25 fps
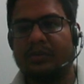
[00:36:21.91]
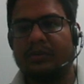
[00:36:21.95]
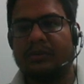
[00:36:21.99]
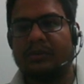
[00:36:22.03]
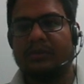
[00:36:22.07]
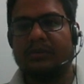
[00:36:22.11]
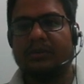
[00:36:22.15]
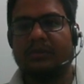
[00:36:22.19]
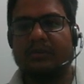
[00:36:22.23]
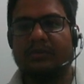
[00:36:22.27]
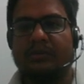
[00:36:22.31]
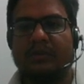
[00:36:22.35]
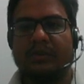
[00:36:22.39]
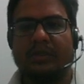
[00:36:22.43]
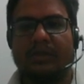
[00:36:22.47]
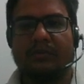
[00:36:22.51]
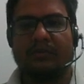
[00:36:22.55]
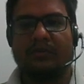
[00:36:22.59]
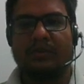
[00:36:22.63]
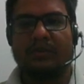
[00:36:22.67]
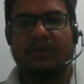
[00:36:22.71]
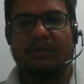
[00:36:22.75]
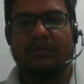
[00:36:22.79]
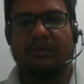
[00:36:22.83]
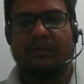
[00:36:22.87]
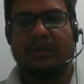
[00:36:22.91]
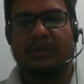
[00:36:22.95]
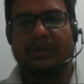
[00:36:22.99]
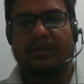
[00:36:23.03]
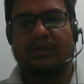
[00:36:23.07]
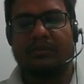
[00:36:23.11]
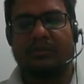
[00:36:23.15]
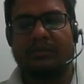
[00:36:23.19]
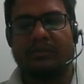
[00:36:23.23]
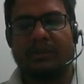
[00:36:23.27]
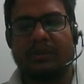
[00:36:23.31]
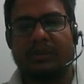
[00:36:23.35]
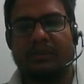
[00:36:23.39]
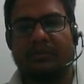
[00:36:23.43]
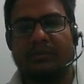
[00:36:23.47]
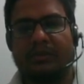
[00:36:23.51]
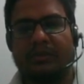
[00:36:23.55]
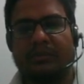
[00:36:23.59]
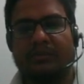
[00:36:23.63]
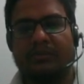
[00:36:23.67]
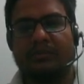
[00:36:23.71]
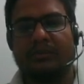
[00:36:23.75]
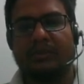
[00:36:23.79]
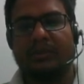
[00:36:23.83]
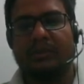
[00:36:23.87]
Since why 1 plus
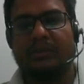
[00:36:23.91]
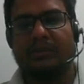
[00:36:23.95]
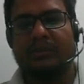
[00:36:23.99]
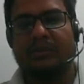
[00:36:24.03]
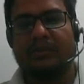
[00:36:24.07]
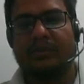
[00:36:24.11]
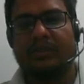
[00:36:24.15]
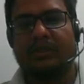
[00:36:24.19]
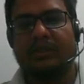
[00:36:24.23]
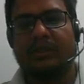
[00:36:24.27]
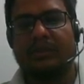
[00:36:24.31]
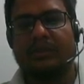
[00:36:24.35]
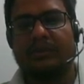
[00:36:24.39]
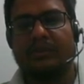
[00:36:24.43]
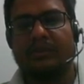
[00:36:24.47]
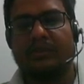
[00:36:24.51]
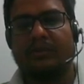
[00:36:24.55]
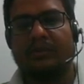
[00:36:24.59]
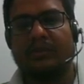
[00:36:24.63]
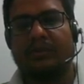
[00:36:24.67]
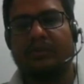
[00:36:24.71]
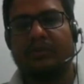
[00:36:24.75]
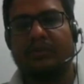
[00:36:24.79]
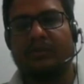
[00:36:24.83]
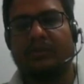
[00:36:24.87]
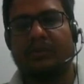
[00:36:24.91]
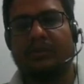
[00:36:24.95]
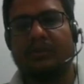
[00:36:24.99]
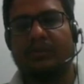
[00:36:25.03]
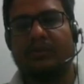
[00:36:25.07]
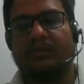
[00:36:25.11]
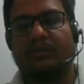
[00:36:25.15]
omega square, that is equal to 0.